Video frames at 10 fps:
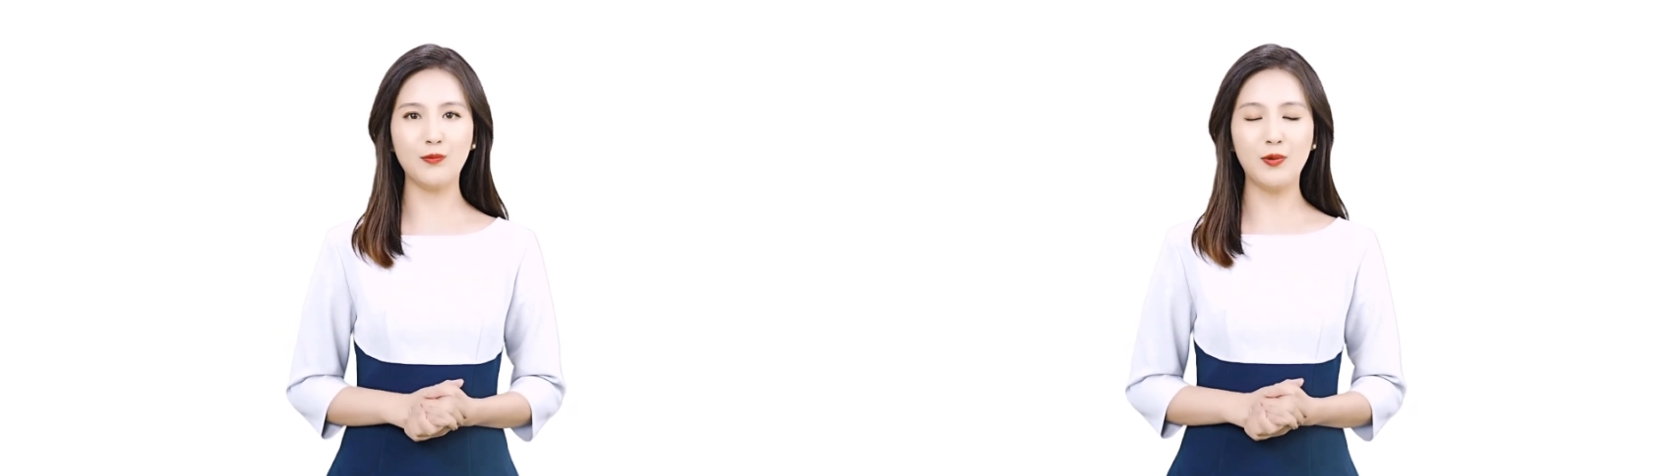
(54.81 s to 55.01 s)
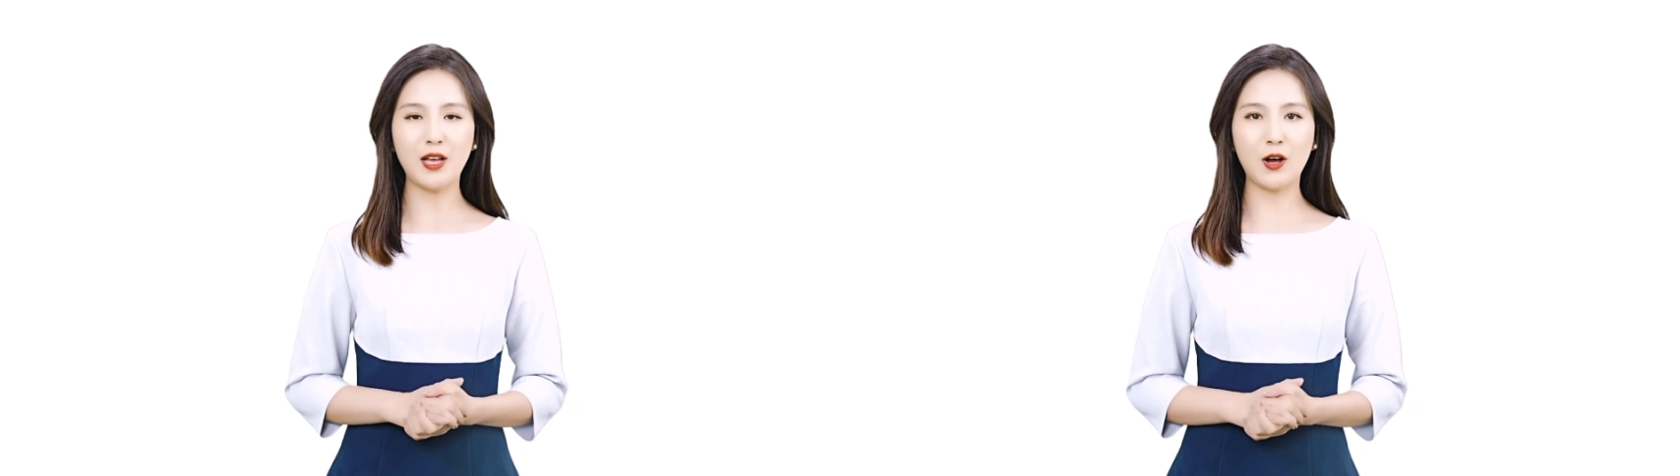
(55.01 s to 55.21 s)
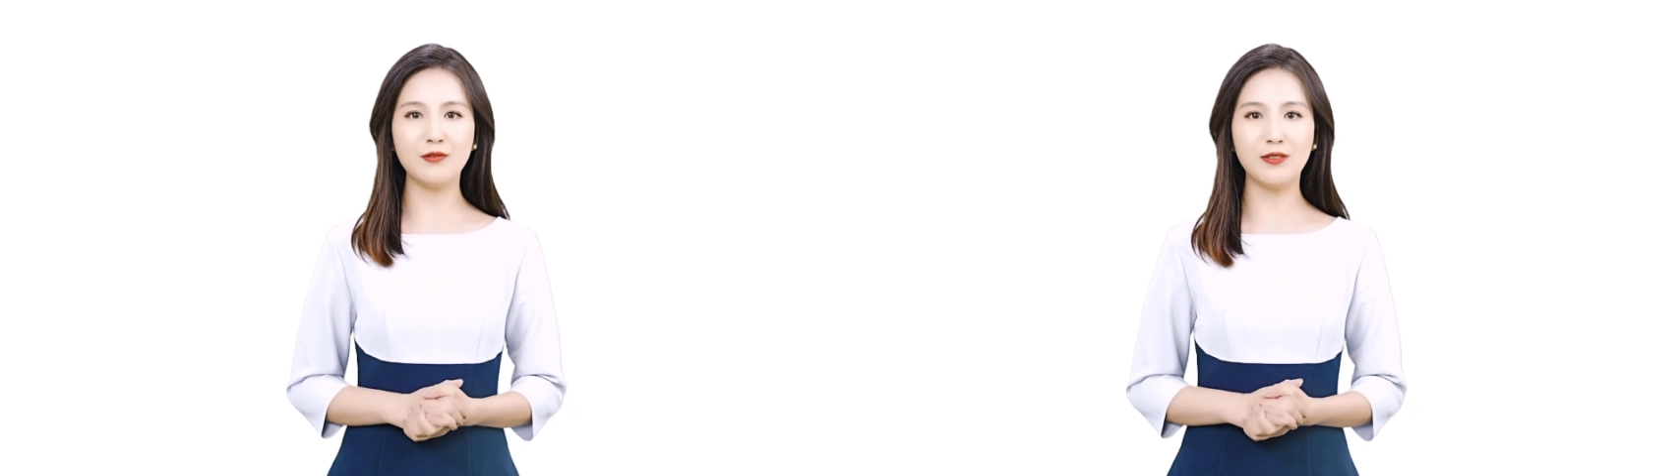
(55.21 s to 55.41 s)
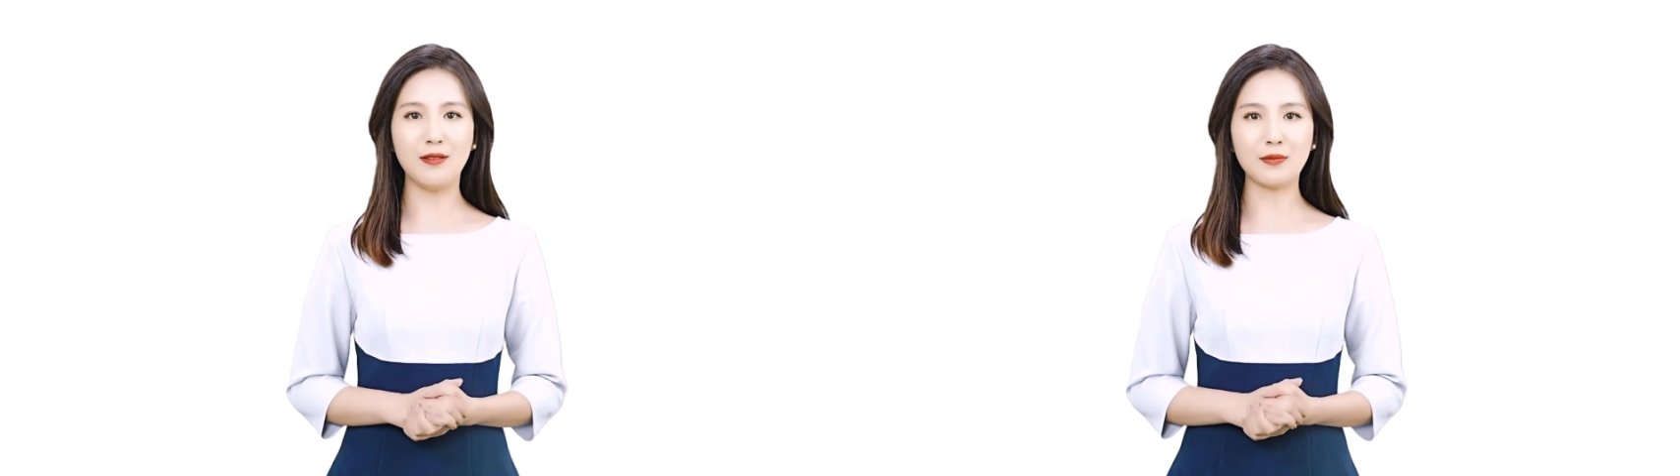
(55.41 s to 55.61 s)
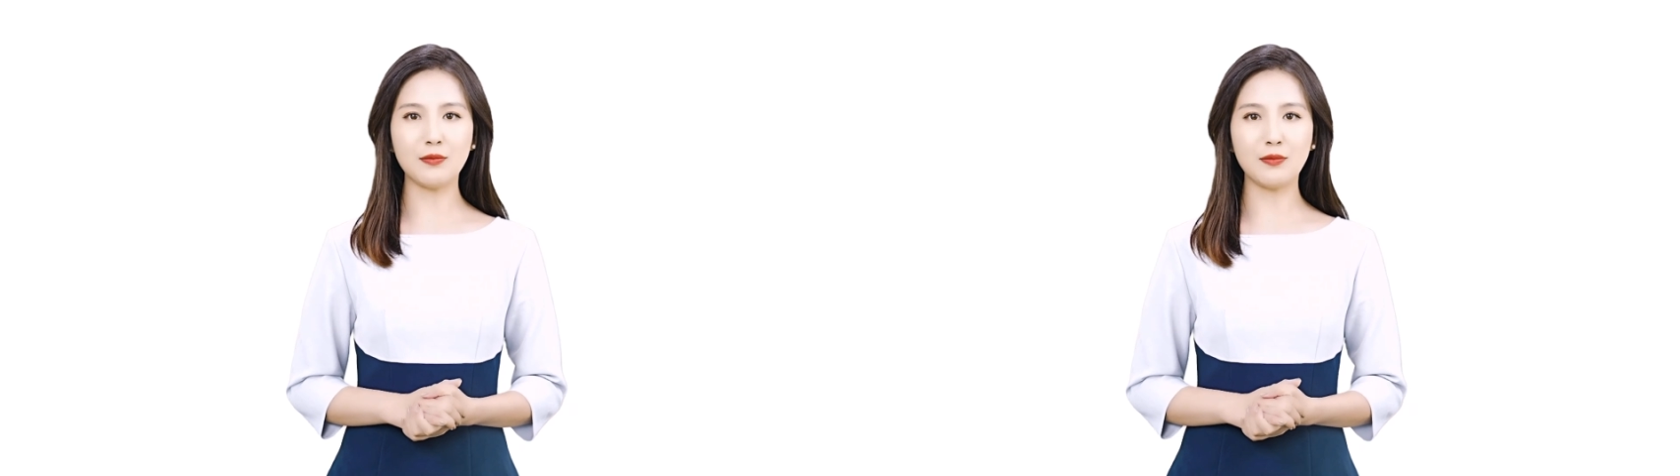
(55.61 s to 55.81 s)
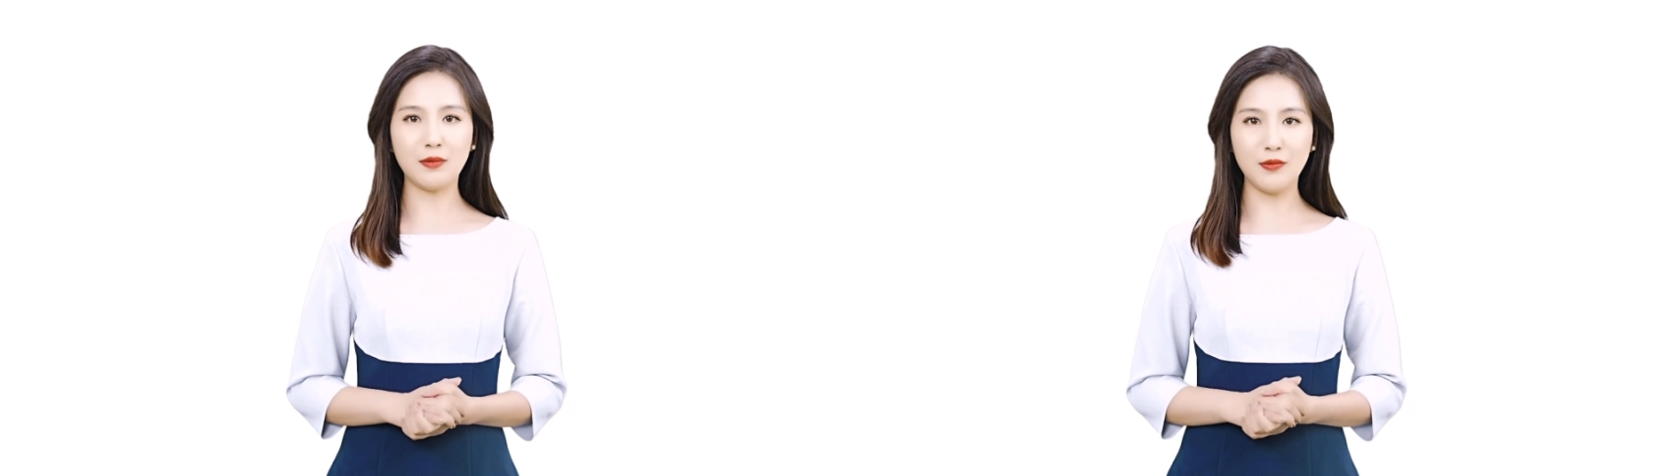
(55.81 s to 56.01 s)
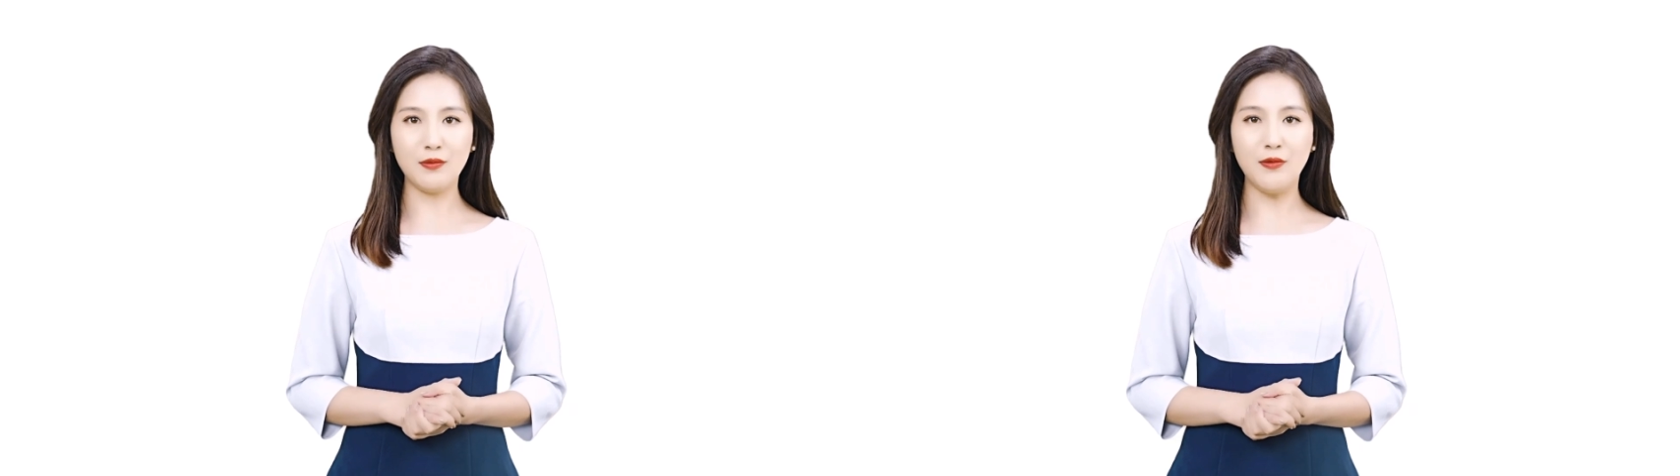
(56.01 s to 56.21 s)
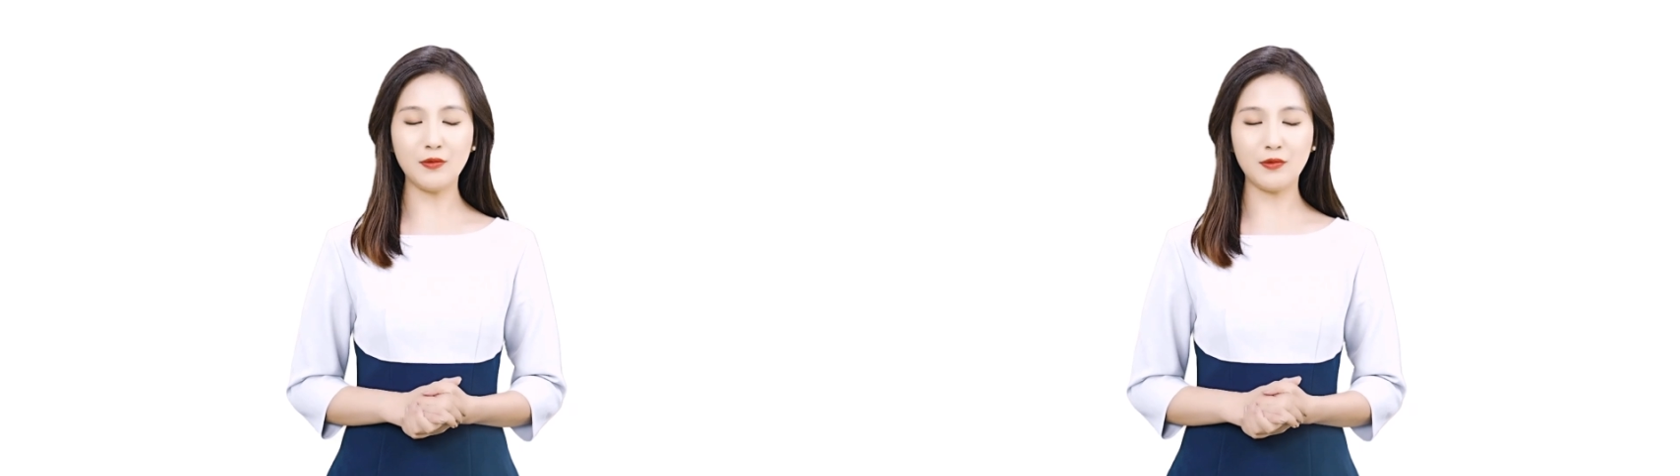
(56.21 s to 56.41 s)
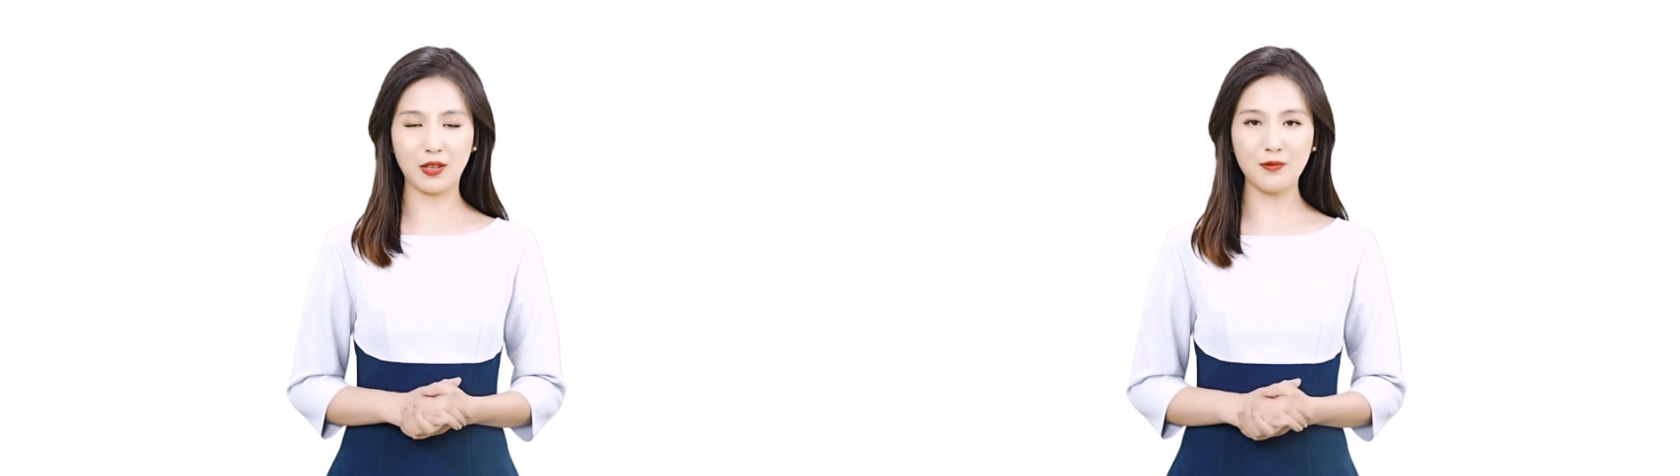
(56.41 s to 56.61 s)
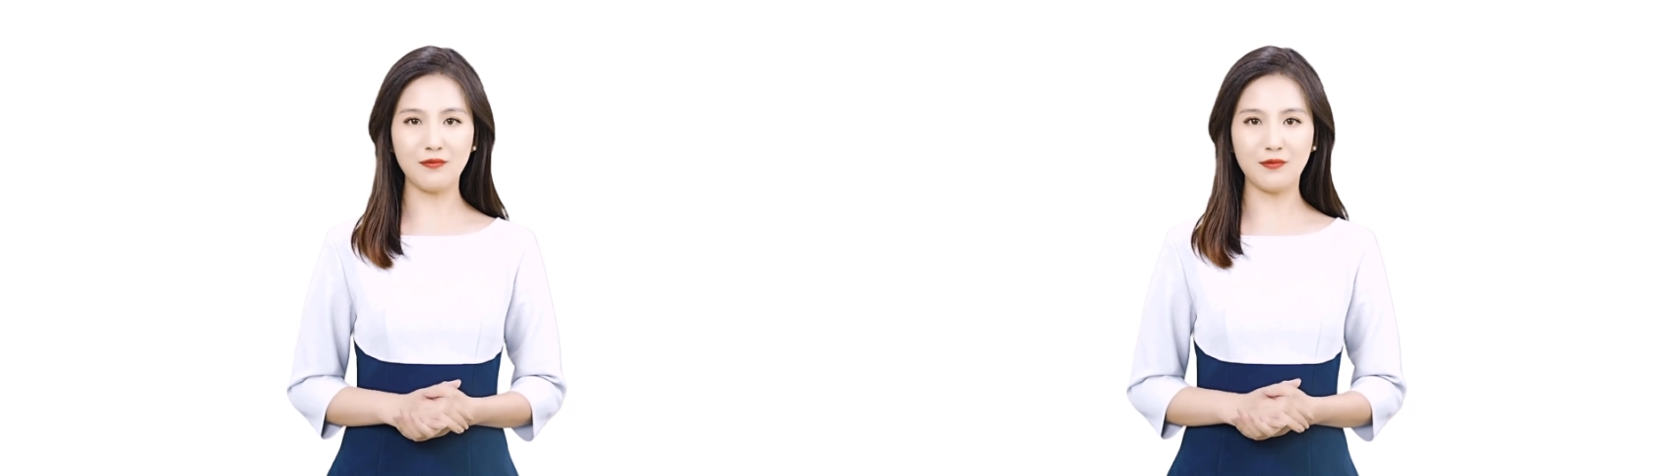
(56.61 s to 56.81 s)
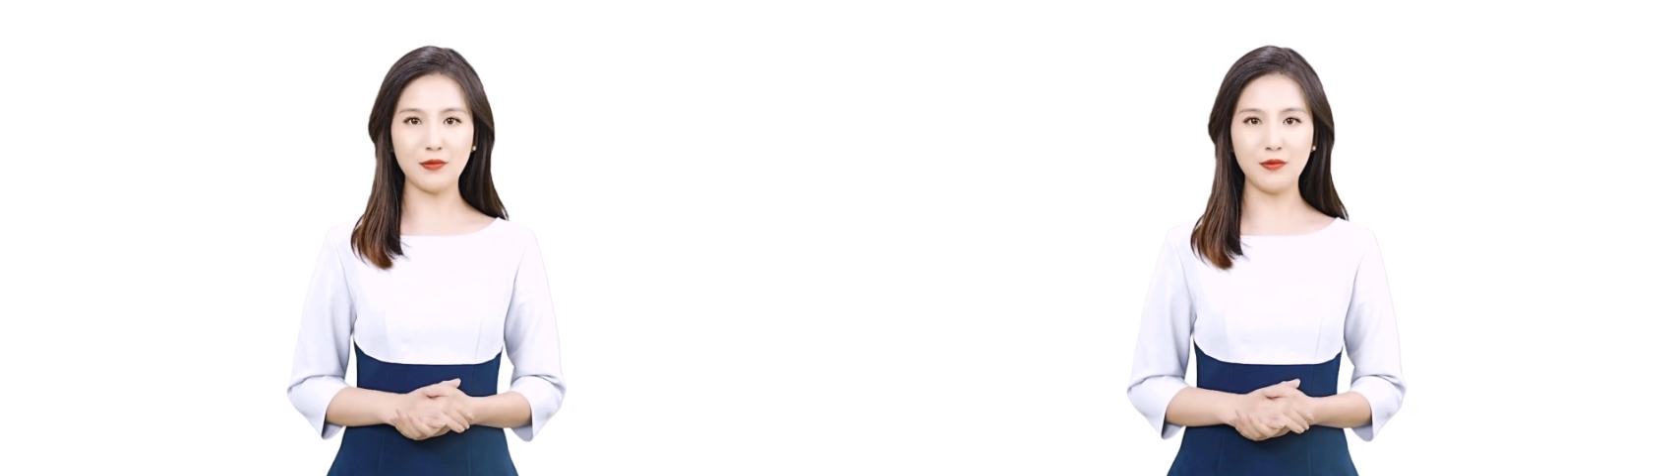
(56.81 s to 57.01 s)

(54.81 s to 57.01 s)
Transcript: pronounce M